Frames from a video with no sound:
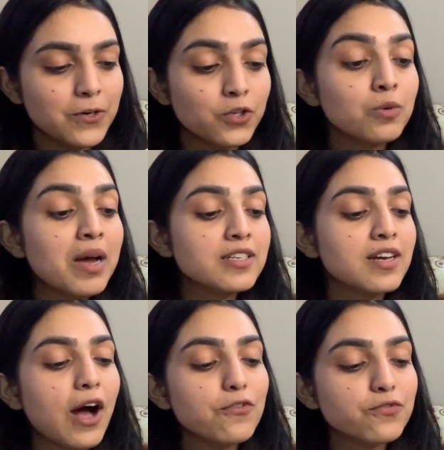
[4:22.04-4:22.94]
No matter
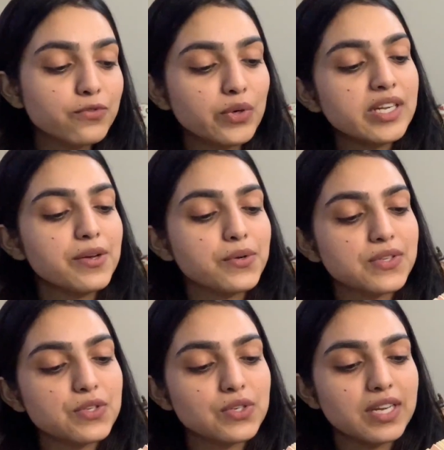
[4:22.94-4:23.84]
how fully
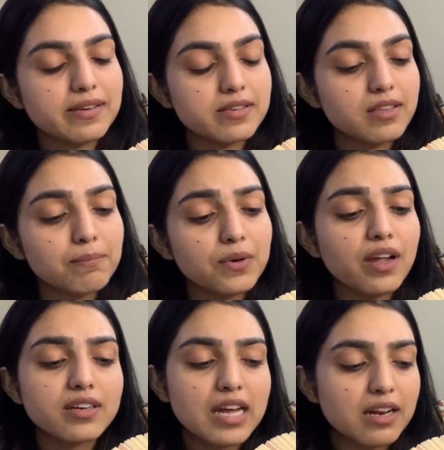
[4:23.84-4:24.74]
oxygenated the
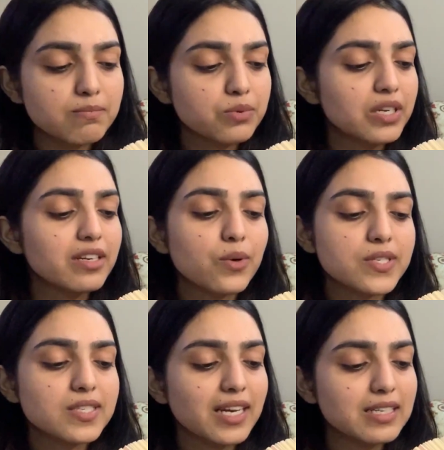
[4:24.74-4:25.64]
blood and brain or
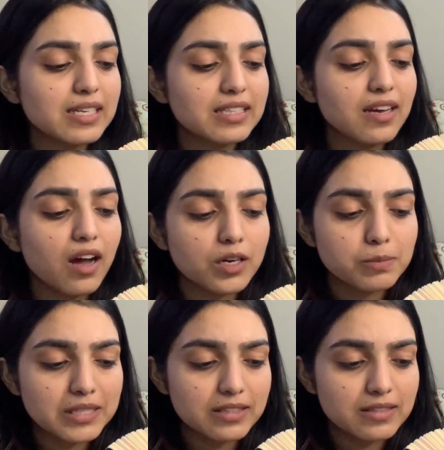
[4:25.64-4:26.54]
steadily the heart
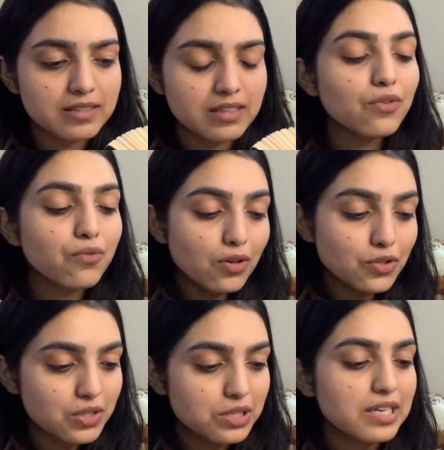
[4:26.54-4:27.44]
beats.
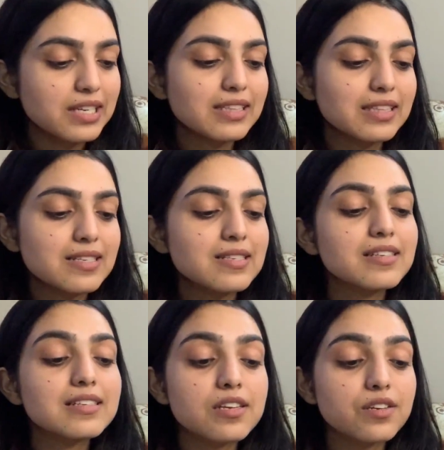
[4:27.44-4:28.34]
Fortunately,
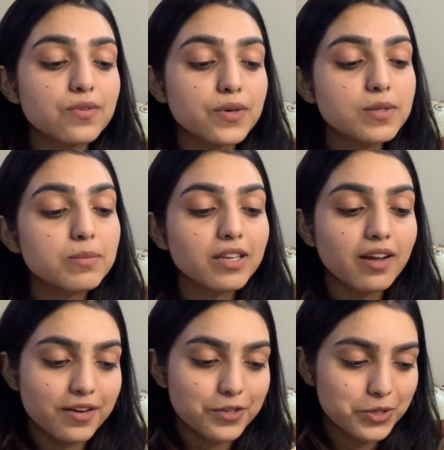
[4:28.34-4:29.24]
this is a reversible
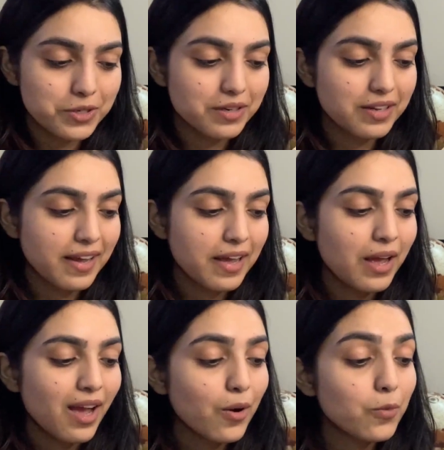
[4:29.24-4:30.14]
condition.
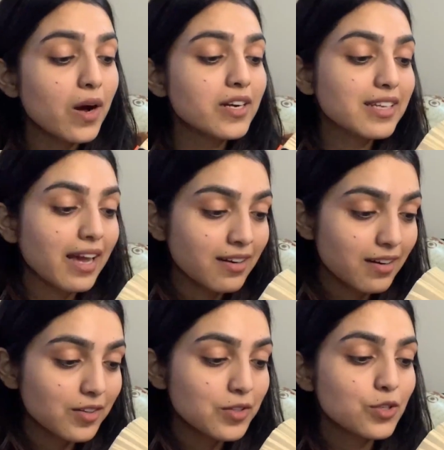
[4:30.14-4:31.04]
One can
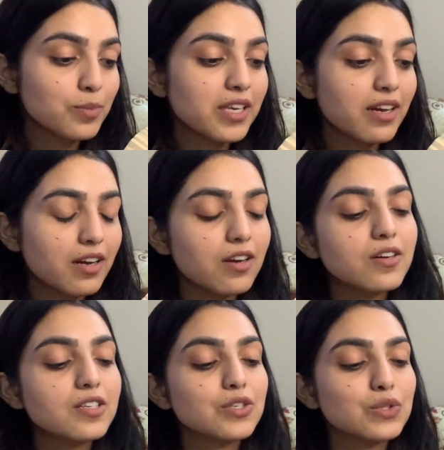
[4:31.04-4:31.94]
learn to be
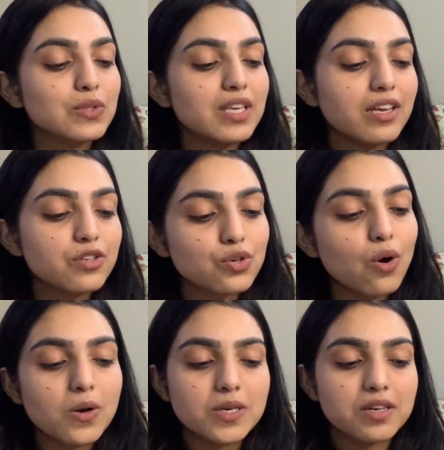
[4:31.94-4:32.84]
alert to the
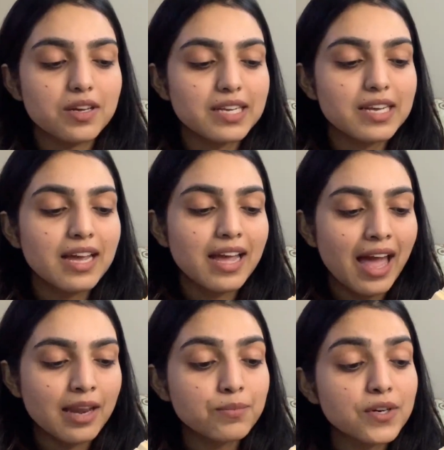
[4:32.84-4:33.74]
extraordinary
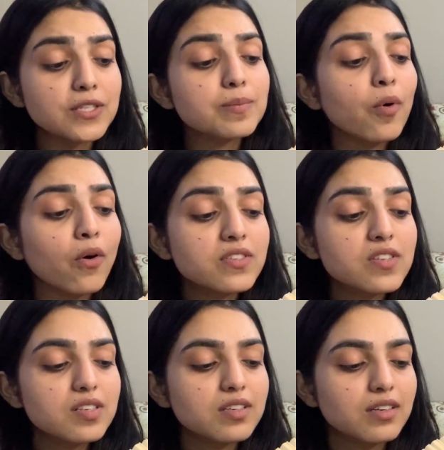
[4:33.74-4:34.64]
and press
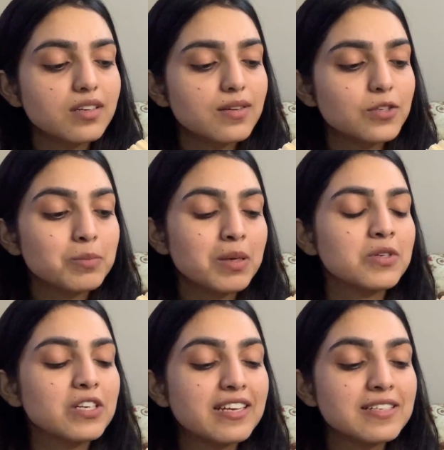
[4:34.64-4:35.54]
pause to
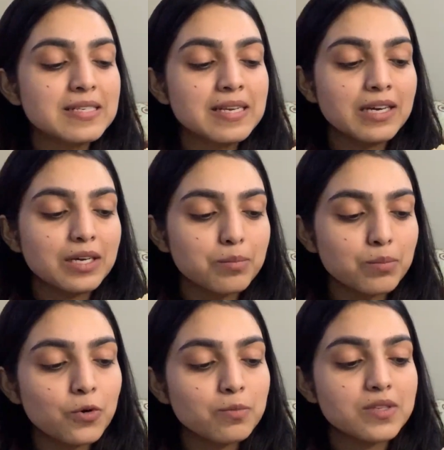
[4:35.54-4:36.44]
memorize
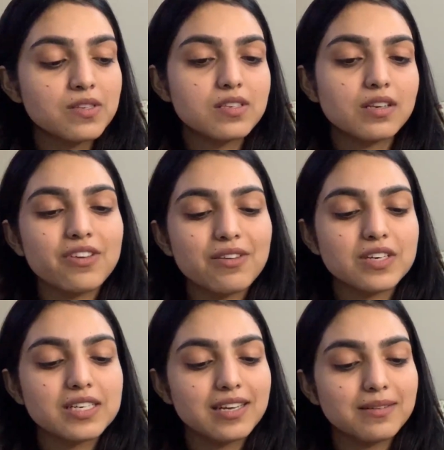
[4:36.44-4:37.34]
moments of
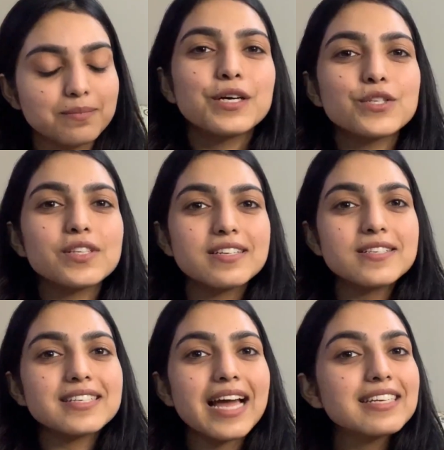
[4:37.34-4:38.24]
every day. So there is
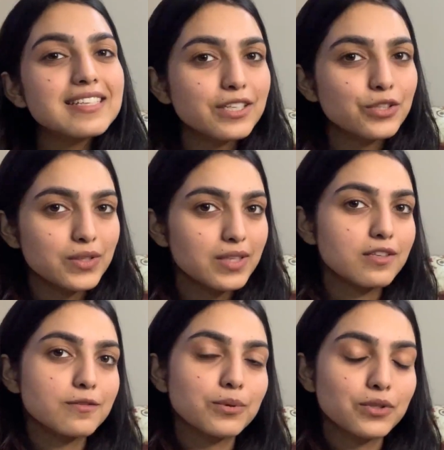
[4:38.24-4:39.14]
a diary entry in
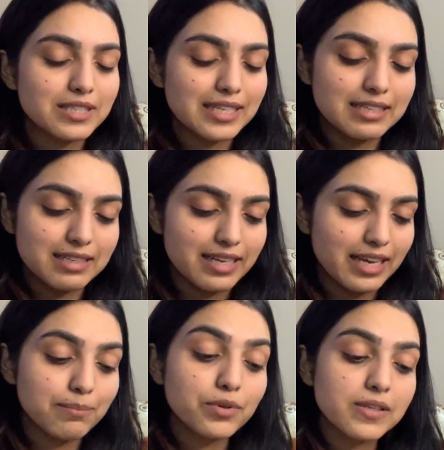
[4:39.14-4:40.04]
this book dated
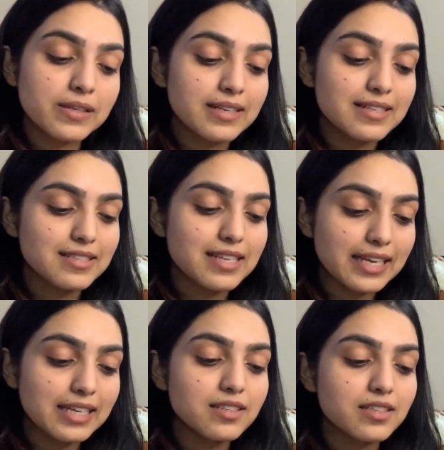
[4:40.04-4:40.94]
April
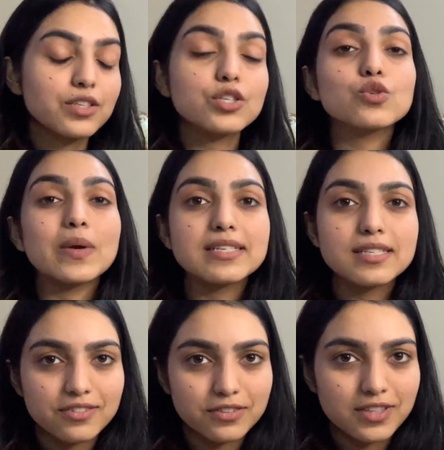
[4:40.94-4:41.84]
2nd,
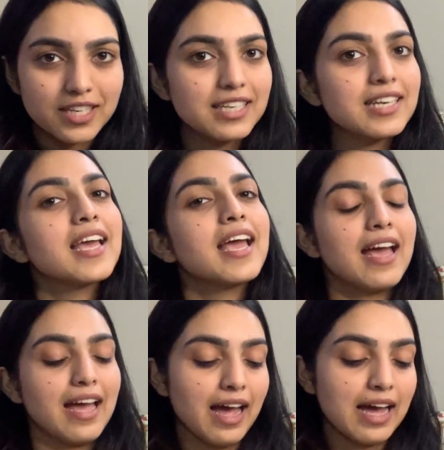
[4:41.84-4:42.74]
2015.
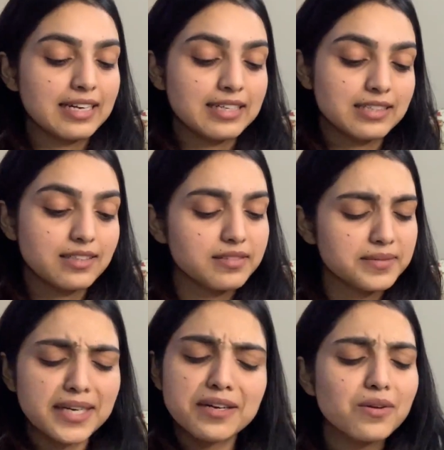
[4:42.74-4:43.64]
And
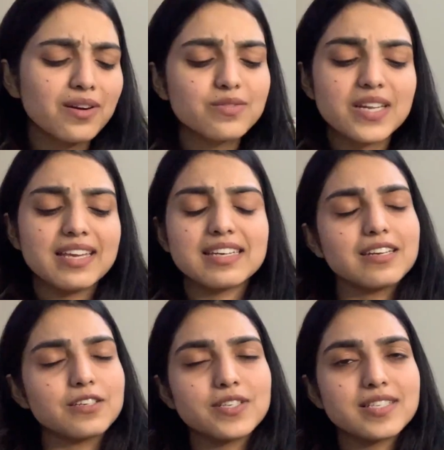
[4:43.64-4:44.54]
there are a lot of diary
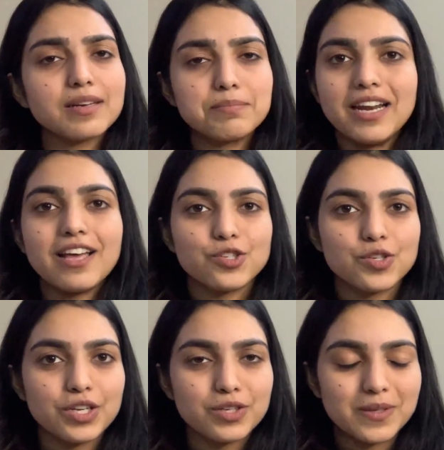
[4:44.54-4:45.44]
entries that Bill has
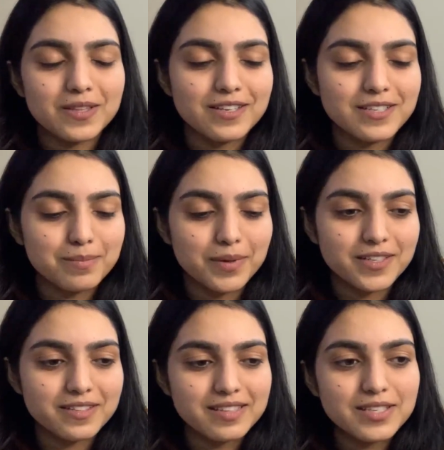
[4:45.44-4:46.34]
shared with us,
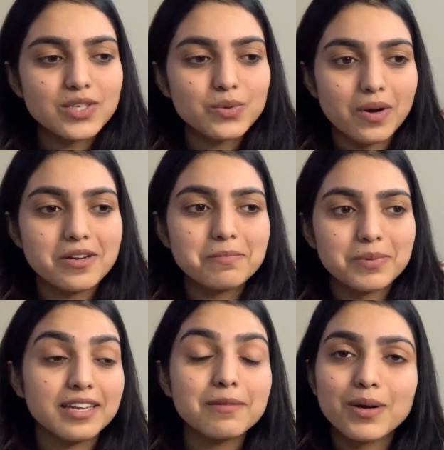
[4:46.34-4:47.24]
but this one
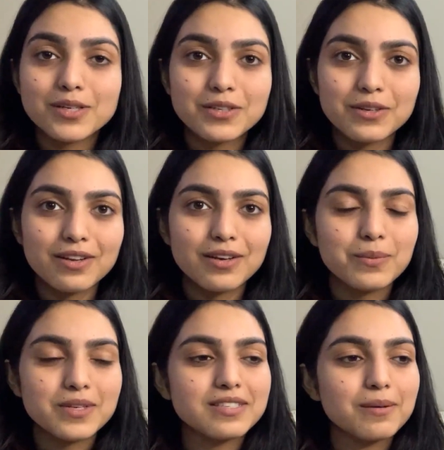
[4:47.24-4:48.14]
in particular
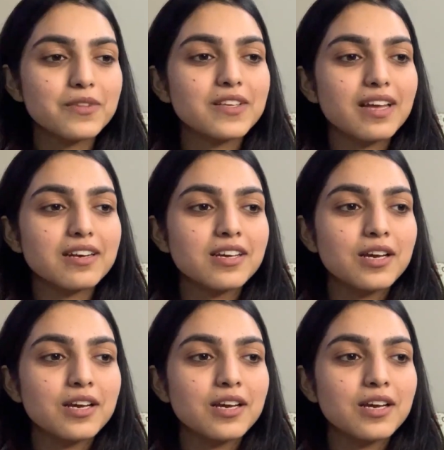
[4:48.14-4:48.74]
was something that